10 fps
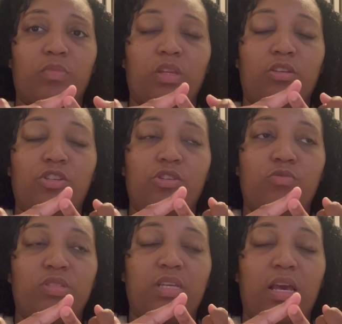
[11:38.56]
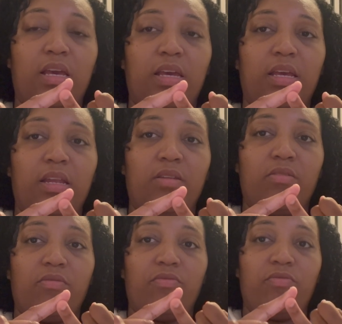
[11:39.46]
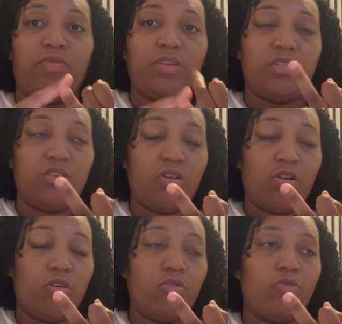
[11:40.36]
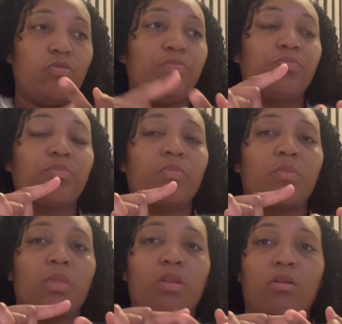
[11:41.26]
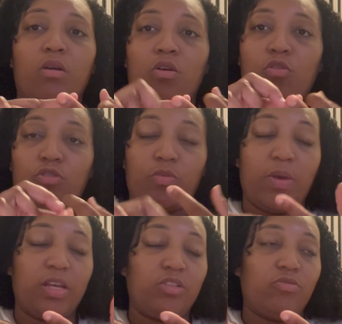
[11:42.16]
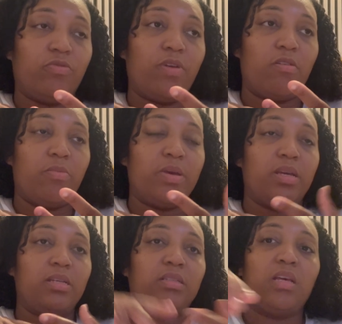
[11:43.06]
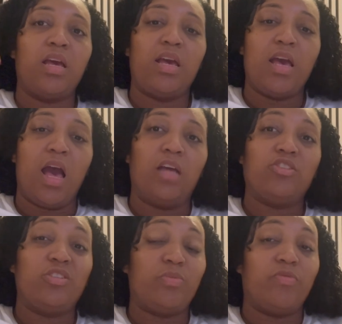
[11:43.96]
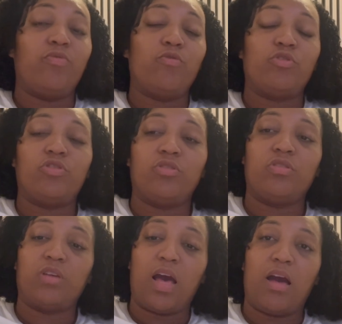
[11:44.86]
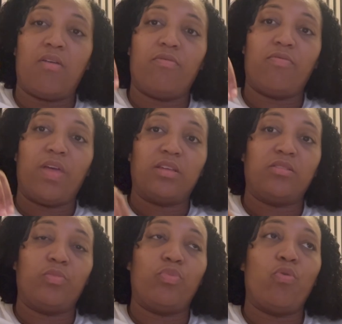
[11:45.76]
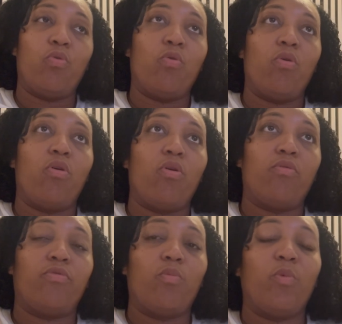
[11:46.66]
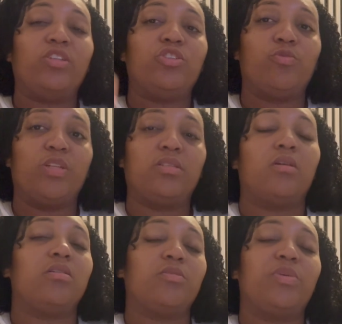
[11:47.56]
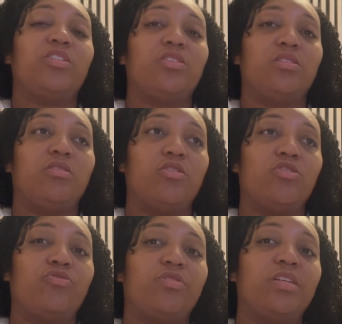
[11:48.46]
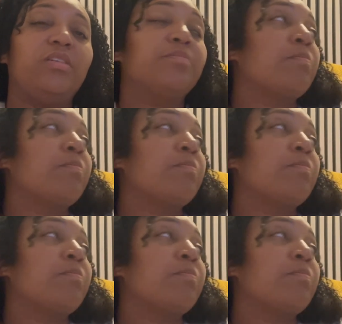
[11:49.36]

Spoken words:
She was getting physio, occupational therapist, and she's been fortunate to have that support from when she went to her specialist nursery.